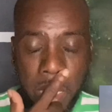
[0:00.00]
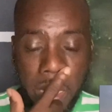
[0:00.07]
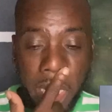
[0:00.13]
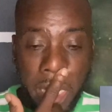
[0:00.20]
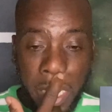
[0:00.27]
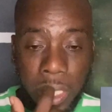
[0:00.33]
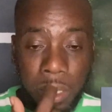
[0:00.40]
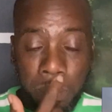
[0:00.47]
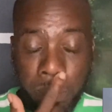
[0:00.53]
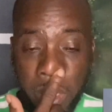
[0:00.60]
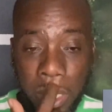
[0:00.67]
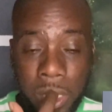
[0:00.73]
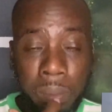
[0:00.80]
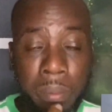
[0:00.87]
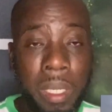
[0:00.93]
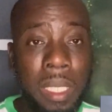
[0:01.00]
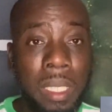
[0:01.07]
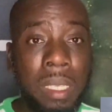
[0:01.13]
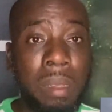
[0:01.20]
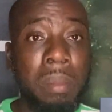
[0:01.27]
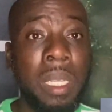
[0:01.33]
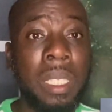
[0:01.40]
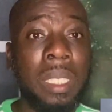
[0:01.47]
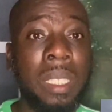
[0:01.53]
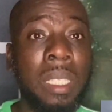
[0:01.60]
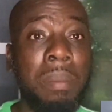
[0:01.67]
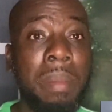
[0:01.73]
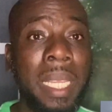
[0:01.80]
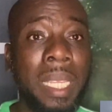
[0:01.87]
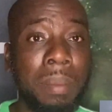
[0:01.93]
it's
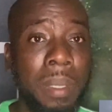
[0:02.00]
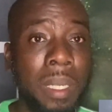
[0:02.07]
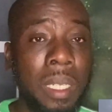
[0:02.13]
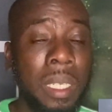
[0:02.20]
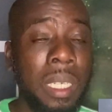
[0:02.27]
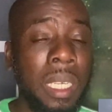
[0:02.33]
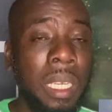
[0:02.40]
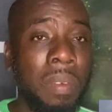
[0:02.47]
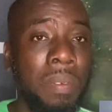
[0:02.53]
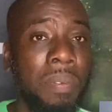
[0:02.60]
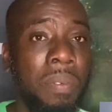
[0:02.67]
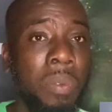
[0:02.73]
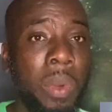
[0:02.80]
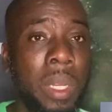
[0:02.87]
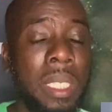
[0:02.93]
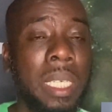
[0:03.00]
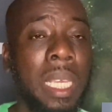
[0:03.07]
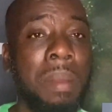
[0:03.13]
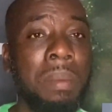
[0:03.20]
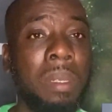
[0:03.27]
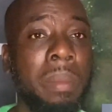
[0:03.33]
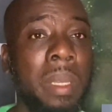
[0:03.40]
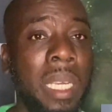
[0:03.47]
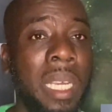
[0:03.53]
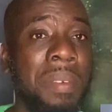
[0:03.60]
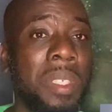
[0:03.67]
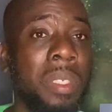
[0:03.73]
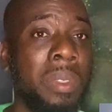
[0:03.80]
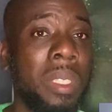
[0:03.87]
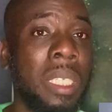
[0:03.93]
debatable if when she came to Jamaica if she
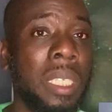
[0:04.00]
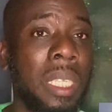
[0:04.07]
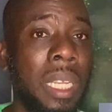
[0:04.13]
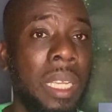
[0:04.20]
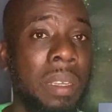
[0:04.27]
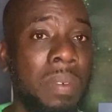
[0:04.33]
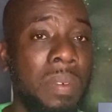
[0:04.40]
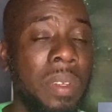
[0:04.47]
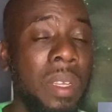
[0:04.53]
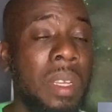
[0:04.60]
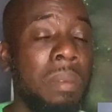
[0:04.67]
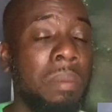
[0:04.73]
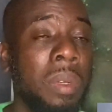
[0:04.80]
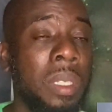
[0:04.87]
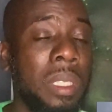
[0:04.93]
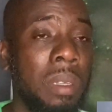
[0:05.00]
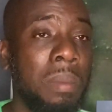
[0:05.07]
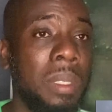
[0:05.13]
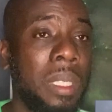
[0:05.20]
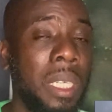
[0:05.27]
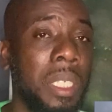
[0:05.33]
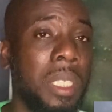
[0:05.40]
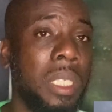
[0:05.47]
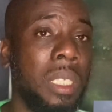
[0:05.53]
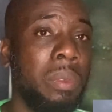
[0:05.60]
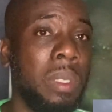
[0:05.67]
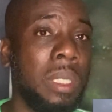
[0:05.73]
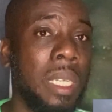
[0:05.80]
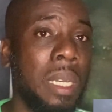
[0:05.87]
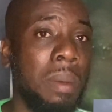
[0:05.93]
was a slave, but some say she
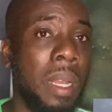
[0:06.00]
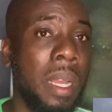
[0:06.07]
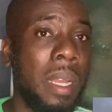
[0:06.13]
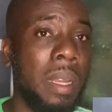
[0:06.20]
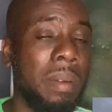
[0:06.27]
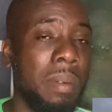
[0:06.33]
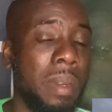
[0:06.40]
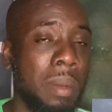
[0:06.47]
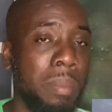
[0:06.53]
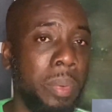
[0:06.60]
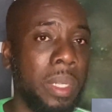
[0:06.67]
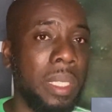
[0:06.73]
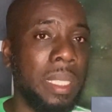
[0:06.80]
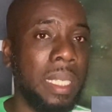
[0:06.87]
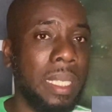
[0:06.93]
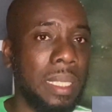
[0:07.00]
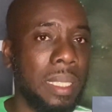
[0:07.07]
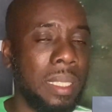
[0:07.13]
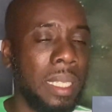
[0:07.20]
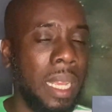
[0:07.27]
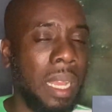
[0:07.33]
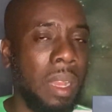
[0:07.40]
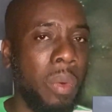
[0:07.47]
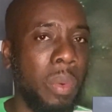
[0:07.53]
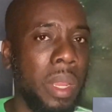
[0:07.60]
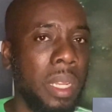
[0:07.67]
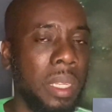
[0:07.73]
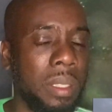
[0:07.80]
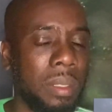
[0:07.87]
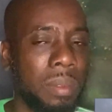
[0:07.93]
was a princess, like a
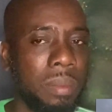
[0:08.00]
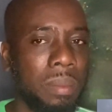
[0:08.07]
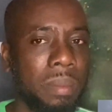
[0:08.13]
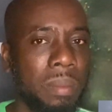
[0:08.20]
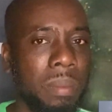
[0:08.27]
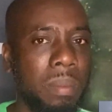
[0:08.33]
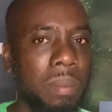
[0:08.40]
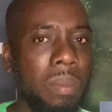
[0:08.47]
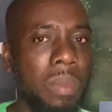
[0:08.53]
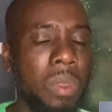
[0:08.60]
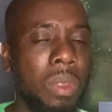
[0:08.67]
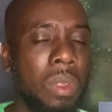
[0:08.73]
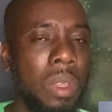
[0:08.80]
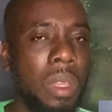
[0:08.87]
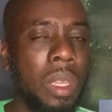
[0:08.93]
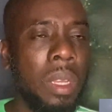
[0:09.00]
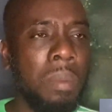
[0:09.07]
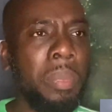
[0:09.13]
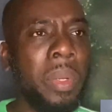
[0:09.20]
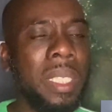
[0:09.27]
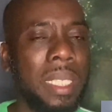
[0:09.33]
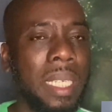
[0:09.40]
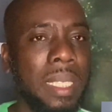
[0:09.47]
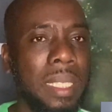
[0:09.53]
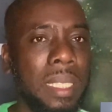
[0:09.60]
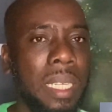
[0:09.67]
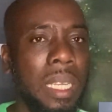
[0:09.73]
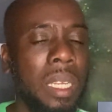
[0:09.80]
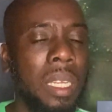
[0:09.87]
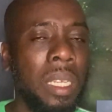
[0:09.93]
queen. Princess.
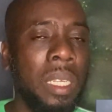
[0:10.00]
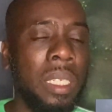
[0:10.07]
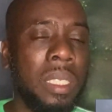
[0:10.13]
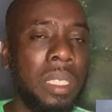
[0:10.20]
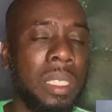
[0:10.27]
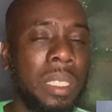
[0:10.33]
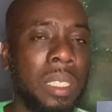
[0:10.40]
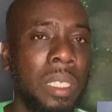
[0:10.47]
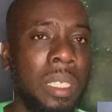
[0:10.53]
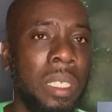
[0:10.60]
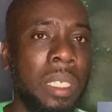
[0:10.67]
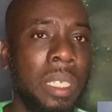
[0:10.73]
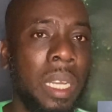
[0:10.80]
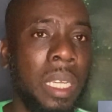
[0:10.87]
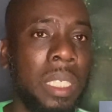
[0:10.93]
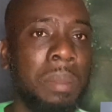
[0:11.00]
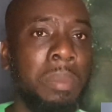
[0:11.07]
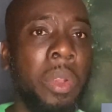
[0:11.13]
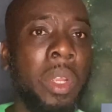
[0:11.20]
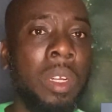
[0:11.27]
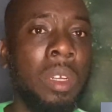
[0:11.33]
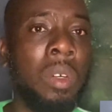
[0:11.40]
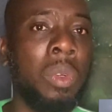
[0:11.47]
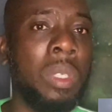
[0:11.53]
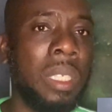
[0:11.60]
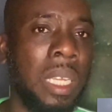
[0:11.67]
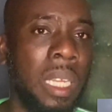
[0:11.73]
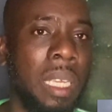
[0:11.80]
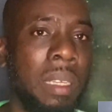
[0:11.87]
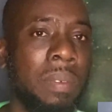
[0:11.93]
It's because she bring her own
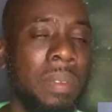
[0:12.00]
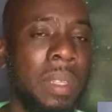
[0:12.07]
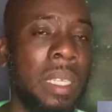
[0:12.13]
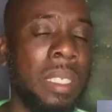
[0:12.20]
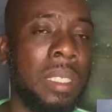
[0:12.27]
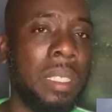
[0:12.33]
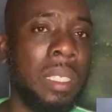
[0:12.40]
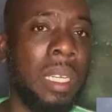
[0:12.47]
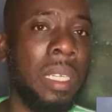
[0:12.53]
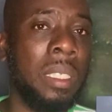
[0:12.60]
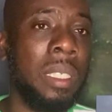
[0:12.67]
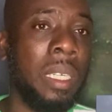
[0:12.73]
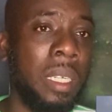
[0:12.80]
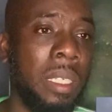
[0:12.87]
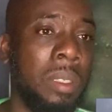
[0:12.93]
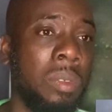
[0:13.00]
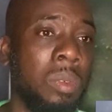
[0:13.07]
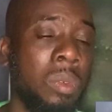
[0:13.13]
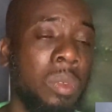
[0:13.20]
slave. And then